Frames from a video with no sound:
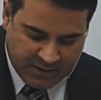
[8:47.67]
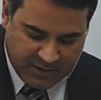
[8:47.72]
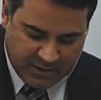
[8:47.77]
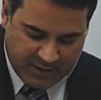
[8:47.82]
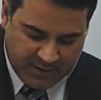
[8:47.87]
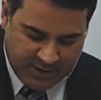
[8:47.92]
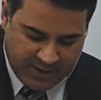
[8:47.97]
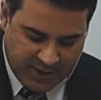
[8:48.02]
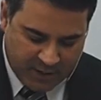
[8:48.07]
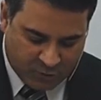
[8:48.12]

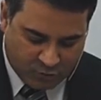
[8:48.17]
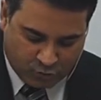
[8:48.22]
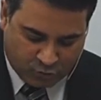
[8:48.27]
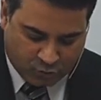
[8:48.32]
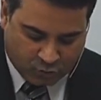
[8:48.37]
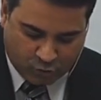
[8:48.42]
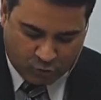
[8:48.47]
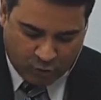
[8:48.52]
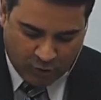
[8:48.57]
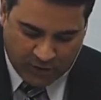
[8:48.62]
we will see
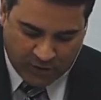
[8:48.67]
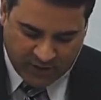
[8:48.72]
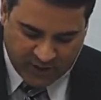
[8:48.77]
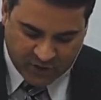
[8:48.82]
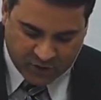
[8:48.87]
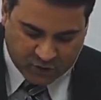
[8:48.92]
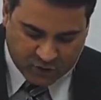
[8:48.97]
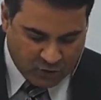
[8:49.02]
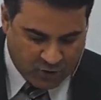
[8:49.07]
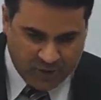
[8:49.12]
that
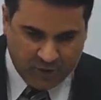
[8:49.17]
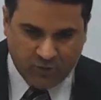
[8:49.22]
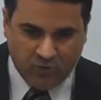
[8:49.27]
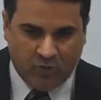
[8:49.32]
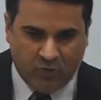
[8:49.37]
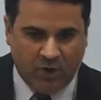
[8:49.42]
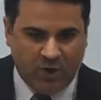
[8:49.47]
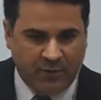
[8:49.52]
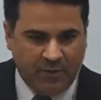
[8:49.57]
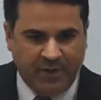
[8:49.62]

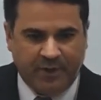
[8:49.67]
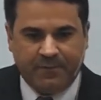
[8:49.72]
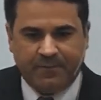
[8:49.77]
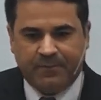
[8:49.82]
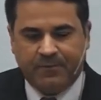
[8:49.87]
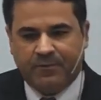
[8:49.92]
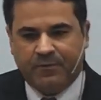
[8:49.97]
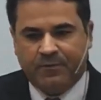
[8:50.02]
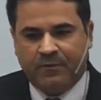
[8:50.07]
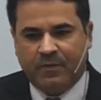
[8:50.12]
the
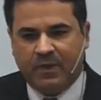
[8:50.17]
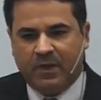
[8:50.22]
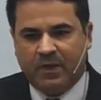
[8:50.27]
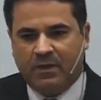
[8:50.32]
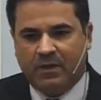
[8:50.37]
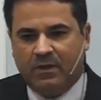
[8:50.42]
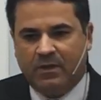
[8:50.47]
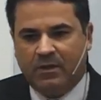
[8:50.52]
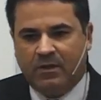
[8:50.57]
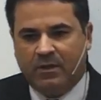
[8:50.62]
entire
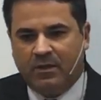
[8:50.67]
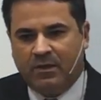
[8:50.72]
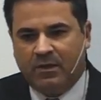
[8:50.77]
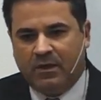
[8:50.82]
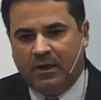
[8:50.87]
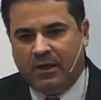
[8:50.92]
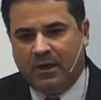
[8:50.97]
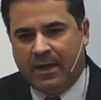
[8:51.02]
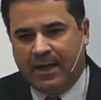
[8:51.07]
history of man,